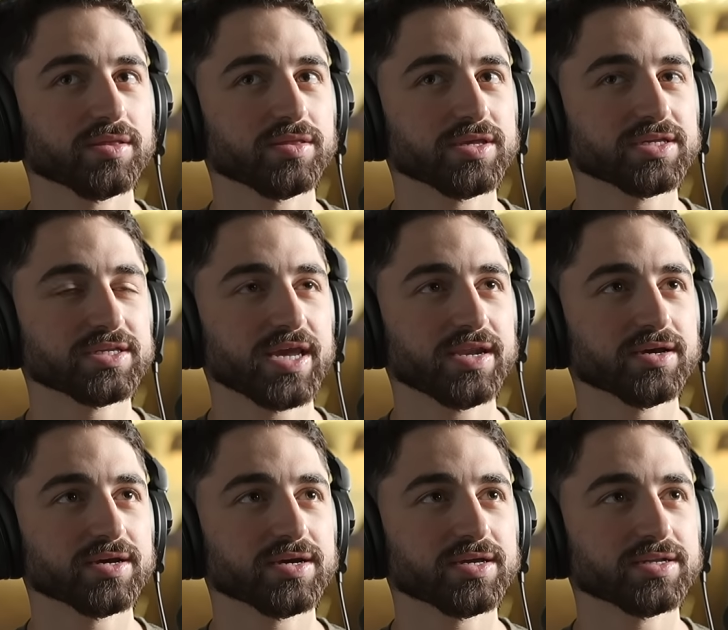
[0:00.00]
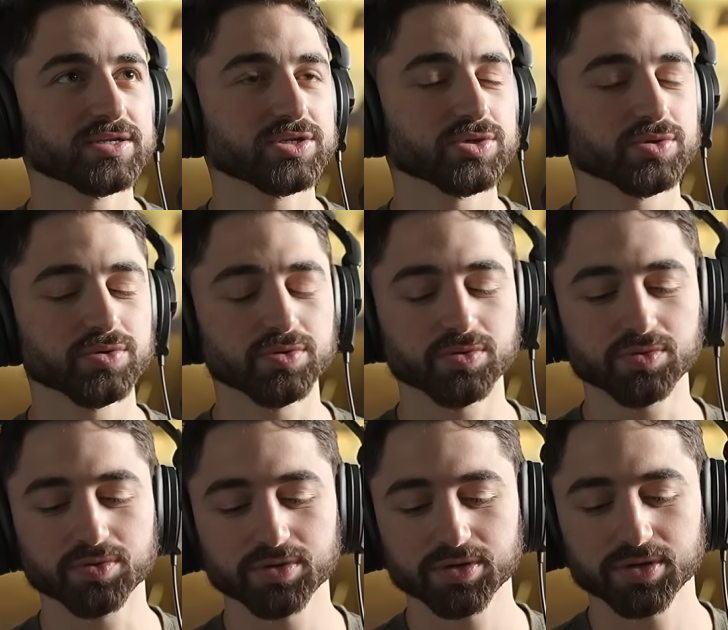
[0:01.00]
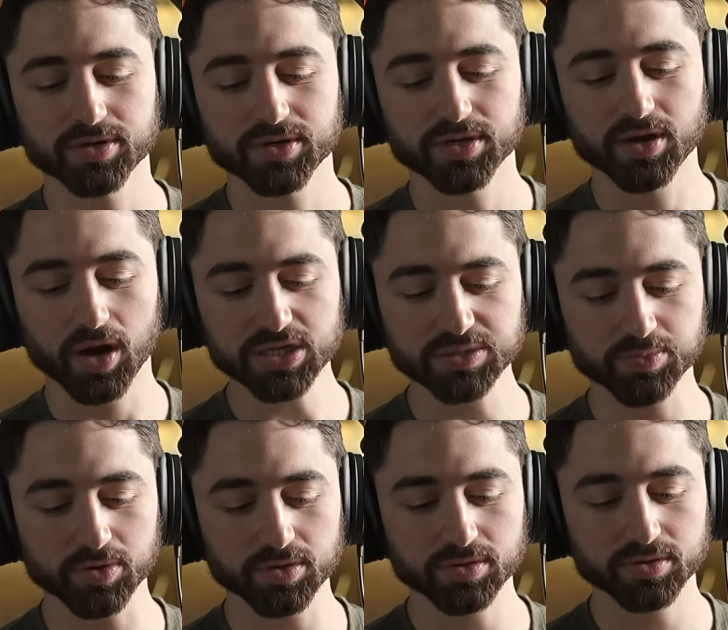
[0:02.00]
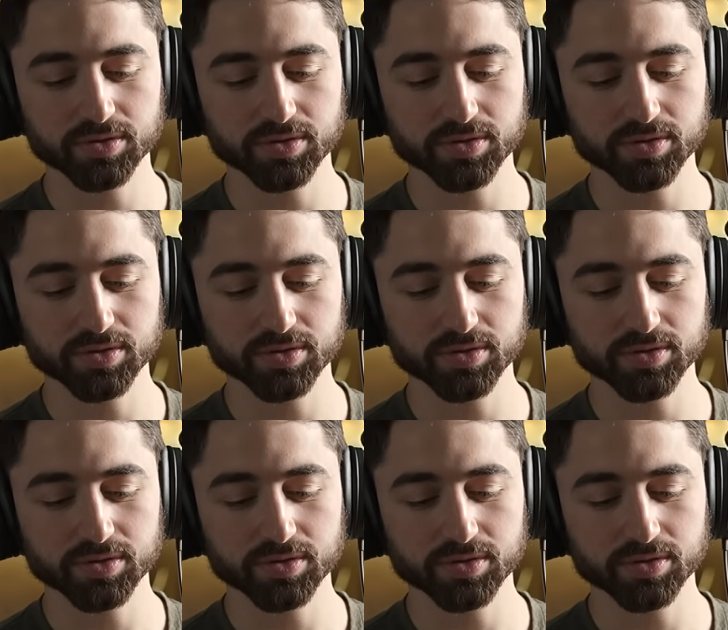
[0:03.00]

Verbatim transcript: these data into gospel.